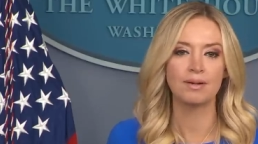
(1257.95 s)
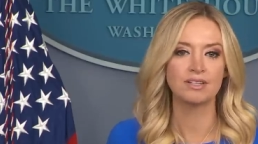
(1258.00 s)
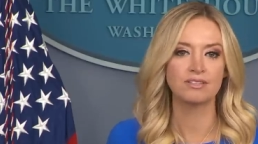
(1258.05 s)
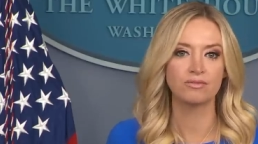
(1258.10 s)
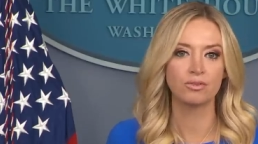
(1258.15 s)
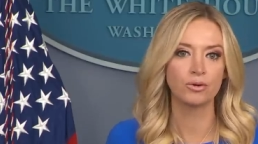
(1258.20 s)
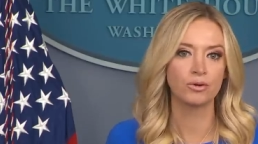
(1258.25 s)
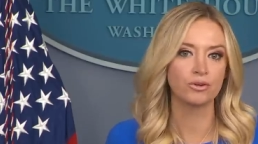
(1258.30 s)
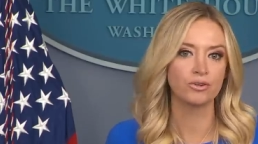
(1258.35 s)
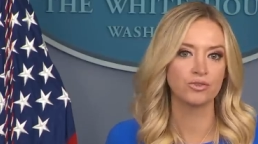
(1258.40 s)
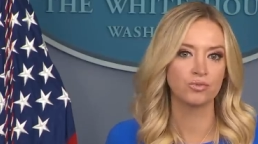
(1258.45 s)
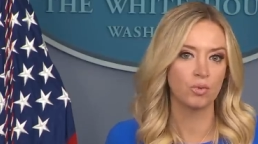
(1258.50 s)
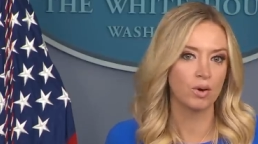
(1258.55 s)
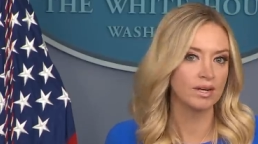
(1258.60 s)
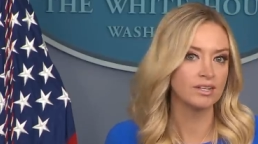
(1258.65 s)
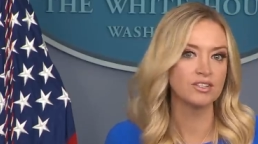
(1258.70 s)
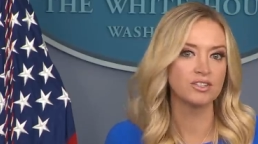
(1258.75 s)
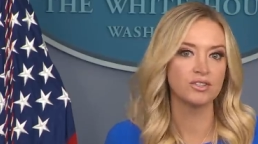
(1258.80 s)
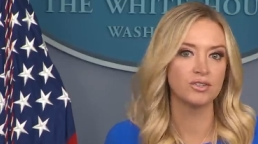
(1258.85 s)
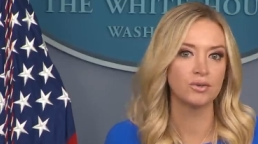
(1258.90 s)
as voters
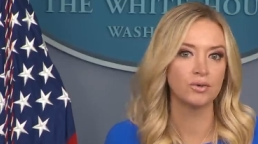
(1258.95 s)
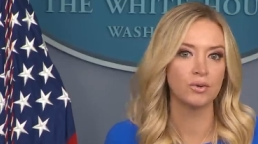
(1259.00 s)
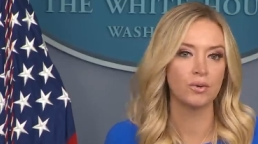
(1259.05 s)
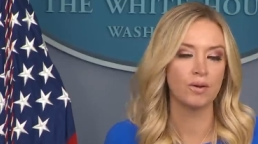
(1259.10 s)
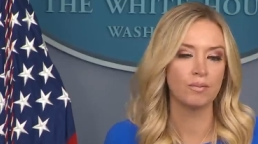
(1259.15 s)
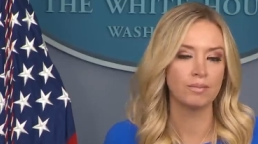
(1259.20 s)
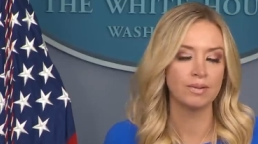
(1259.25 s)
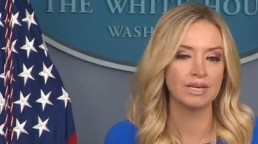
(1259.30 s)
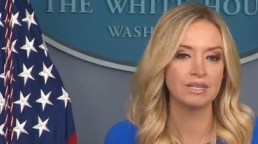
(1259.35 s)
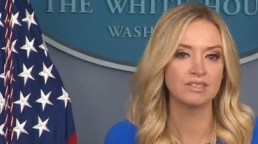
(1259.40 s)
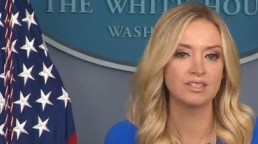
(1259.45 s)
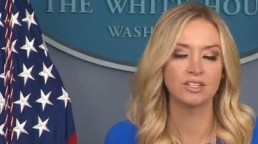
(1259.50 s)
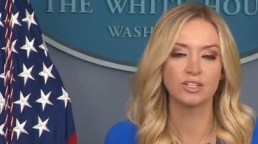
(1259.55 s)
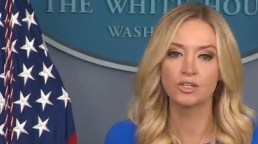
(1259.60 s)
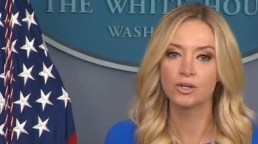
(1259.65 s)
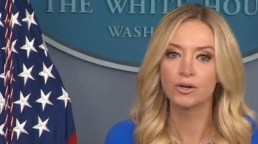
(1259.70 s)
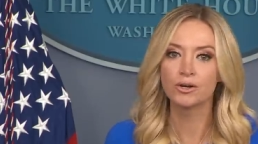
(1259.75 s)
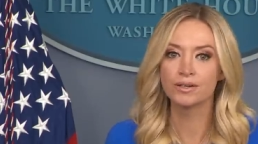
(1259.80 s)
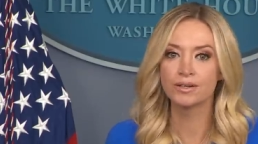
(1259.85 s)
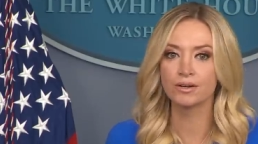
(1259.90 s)
want to be
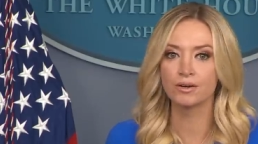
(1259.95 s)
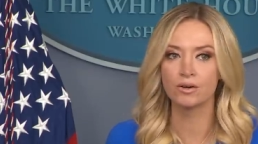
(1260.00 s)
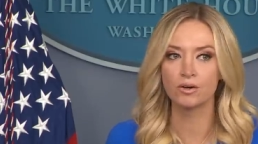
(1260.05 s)
secure in their